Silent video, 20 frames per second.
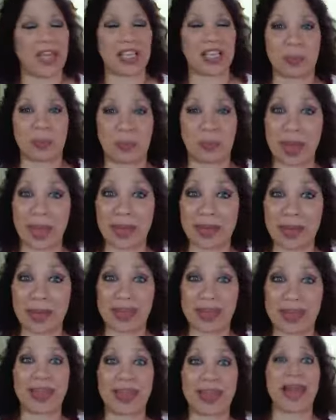Expand
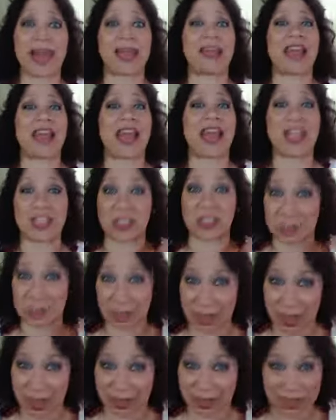on that.
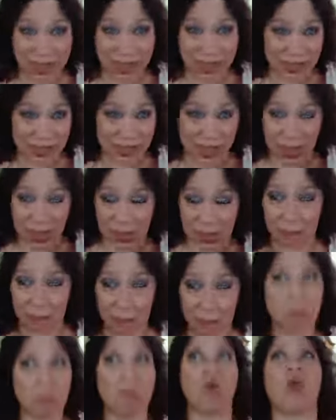Expand on that
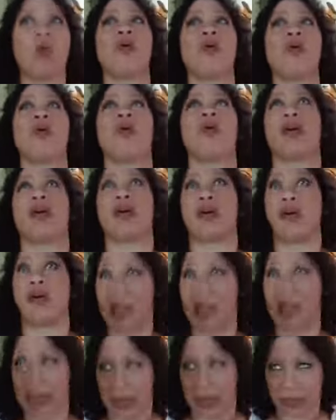
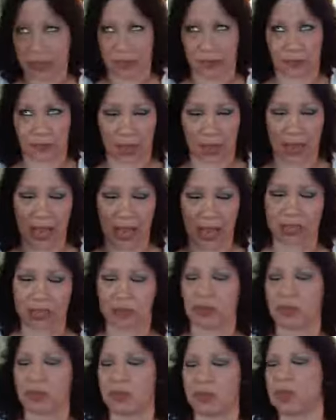more. Ask for
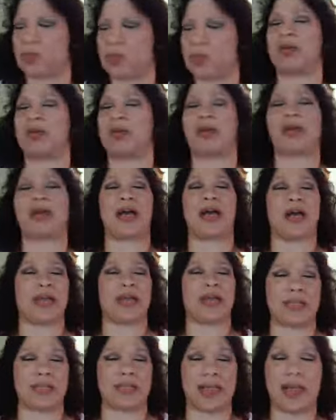guidance from your spirit
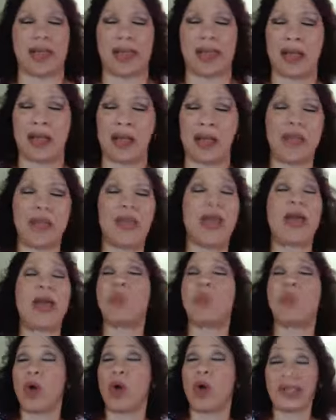guides.
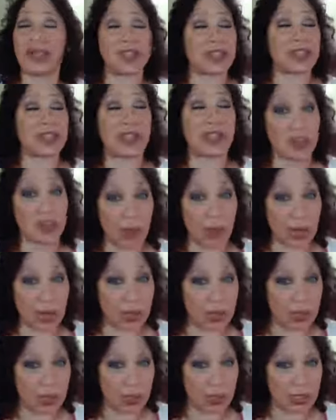What is it that you
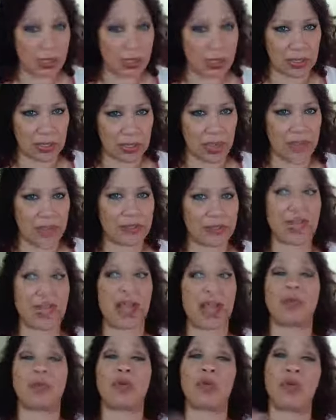want to do in this
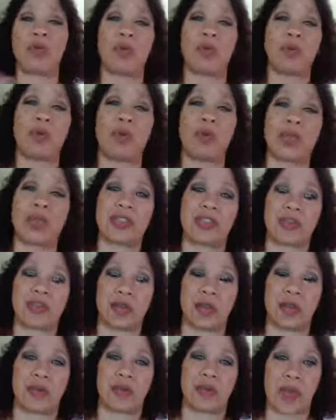lifetime? Who do you want to
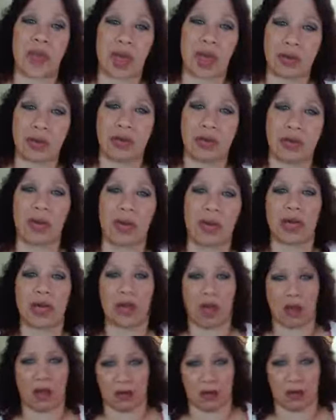serve? How do you
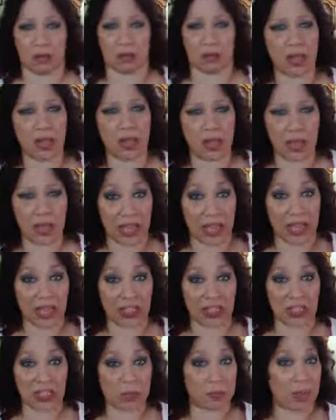want to help?
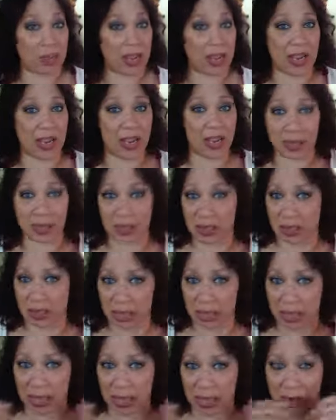And expand
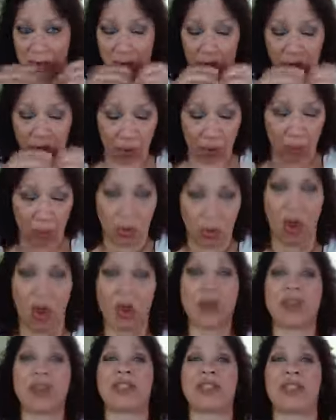into that.
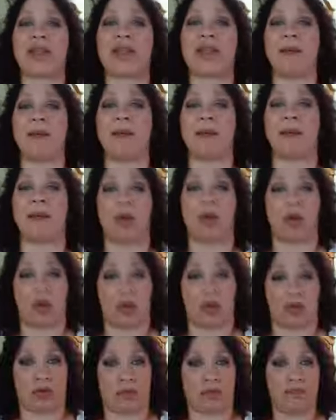Go into that
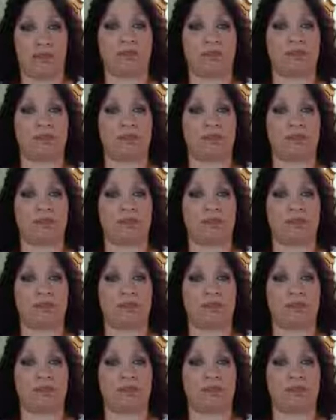more.